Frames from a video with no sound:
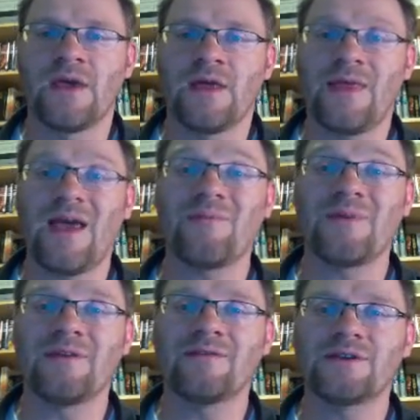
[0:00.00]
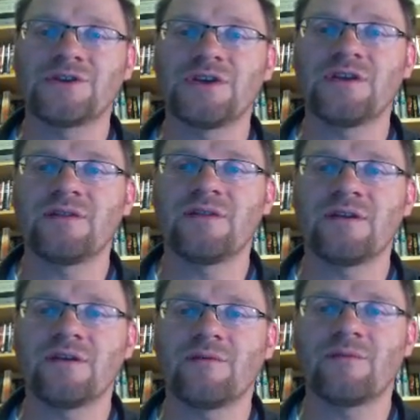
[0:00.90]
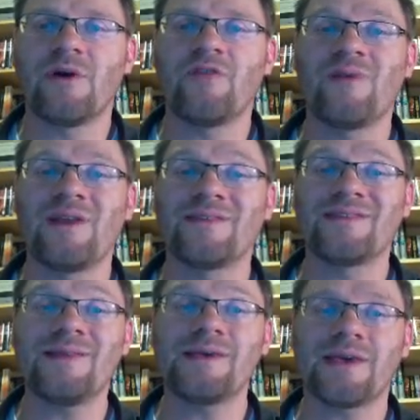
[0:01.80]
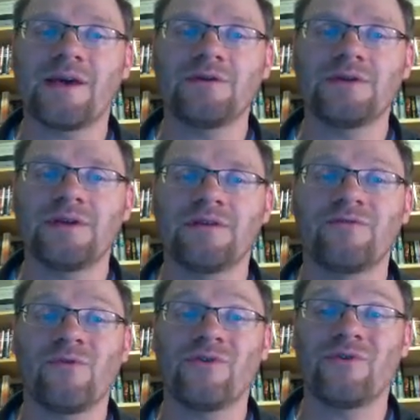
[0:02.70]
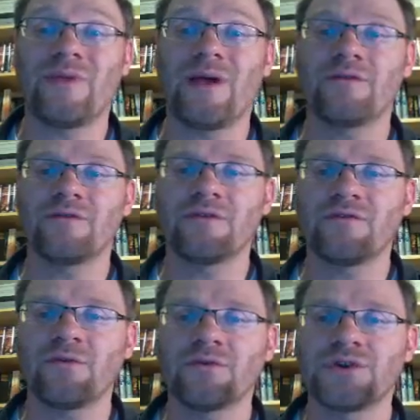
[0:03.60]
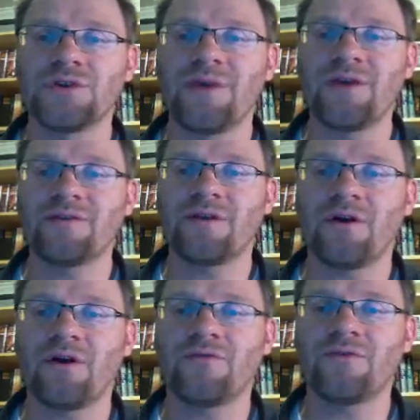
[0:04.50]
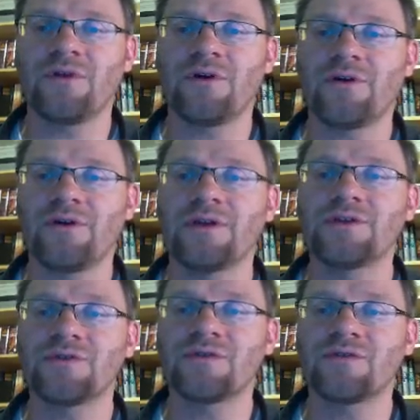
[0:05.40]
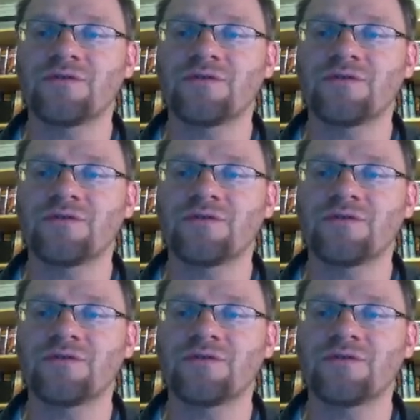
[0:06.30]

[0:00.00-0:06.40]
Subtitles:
That means that the amount of money that's in the account is $400,000, so she makes an awful lot on interest.